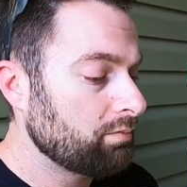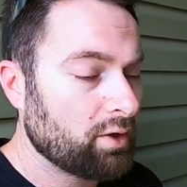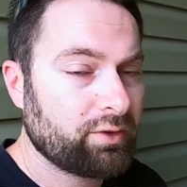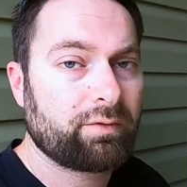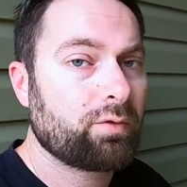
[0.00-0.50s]

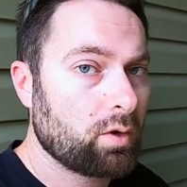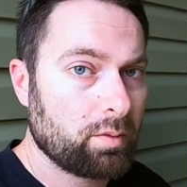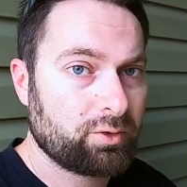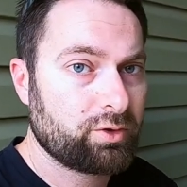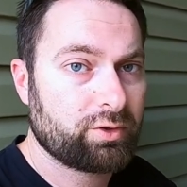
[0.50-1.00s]
Mustang
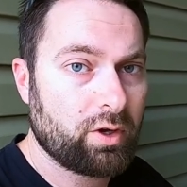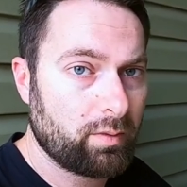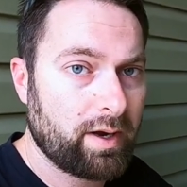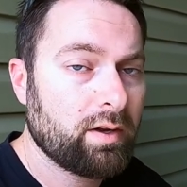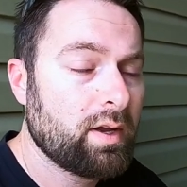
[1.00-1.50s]
forums, just all
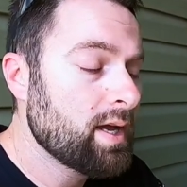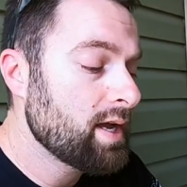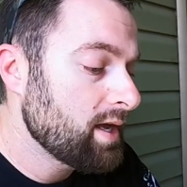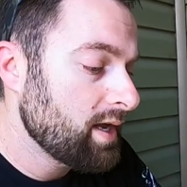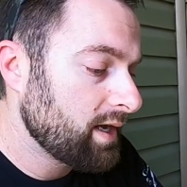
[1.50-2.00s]
around,
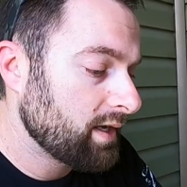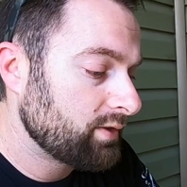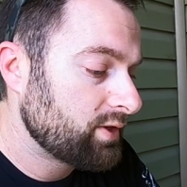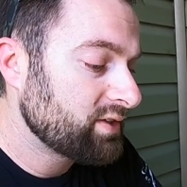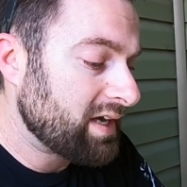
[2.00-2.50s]

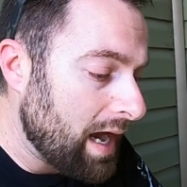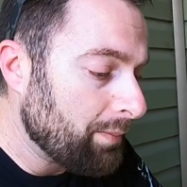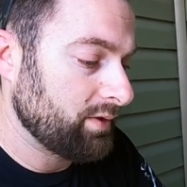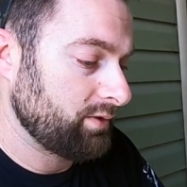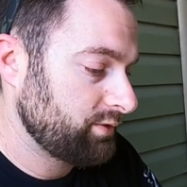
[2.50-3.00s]
and this
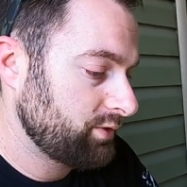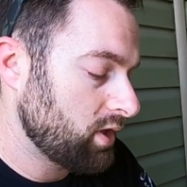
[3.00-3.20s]
happens.